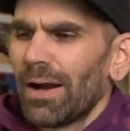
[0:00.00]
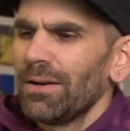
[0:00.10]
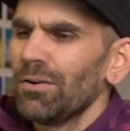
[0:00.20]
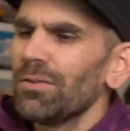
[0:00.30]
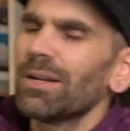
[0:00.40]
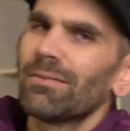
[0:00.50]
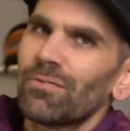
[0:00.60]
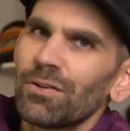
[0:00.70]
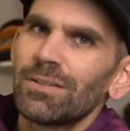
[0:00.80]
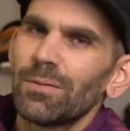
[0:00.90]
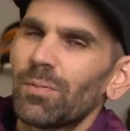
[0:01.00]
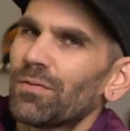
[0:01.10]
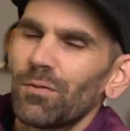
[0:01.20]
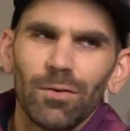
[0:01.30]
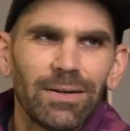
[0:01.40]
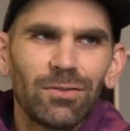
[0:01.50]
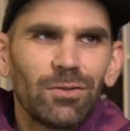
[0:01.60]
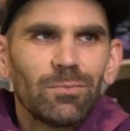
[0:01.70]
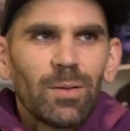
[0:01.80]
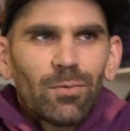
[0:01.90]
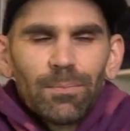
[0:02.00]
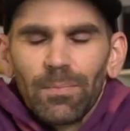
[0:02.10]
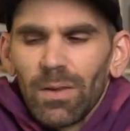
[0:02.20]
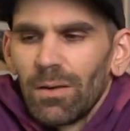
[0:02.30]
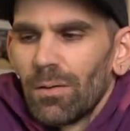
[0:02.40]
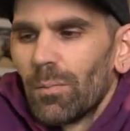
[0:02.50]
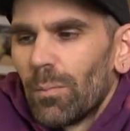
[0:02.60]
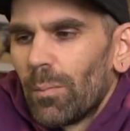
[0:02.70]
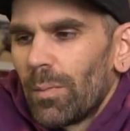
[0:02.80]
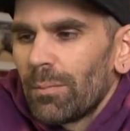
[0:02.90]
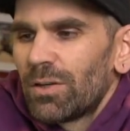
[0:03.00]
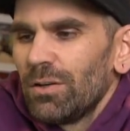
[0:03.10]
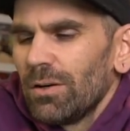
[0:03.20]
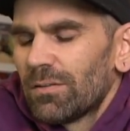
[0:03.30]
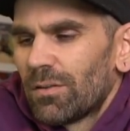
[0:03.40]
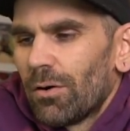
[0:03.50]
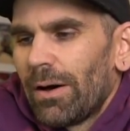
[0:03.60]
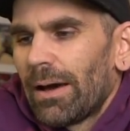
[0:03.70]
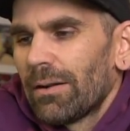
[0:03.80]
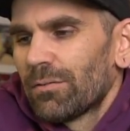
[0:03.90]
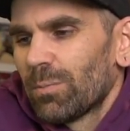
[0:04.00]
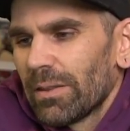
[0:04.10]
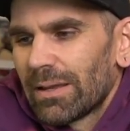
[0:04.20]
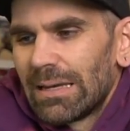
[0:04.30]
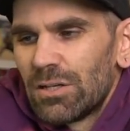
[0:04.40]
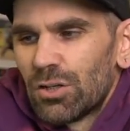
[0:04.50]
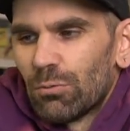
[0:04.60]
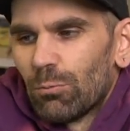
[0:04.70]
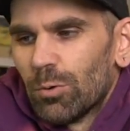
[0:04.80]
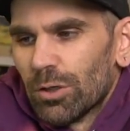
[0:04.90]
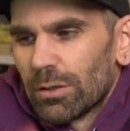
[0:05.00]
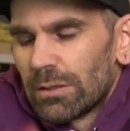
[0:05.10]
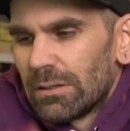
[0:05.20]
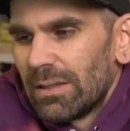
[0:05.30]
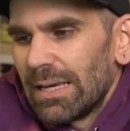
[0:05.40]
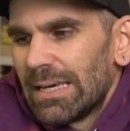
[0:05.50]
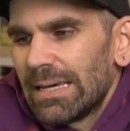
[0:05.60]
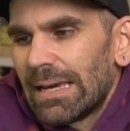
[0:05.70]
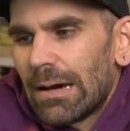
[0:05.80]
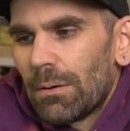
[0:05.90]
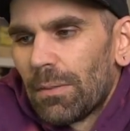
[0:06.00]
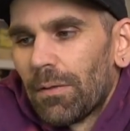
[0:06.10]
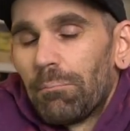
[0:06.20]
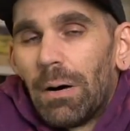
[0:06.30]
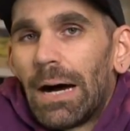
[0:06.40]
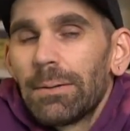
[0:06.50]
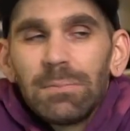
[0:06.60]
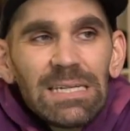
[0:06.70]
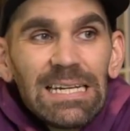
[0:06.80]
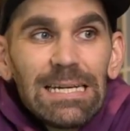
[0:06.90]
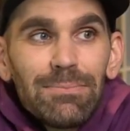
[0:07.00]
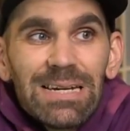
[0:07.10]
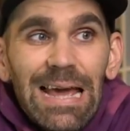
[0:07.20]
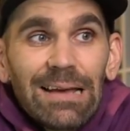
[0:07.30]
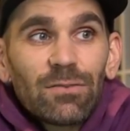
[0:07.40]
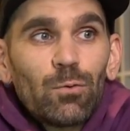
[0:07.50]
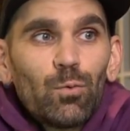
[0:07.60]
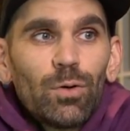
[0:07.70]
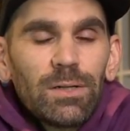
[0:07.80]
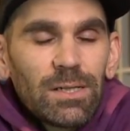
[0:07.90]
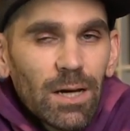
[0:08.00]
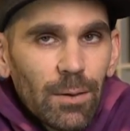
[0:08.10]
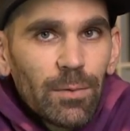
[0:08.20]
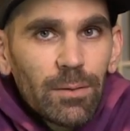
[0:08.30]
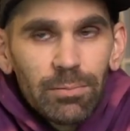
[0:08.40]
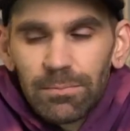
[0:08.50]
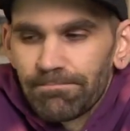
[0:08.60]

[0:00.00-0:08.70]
I know that I've looked at it before, I just couldn't remember. I'm curious though, how does relegation work? Do they kick out the bottom team and ask one to come up?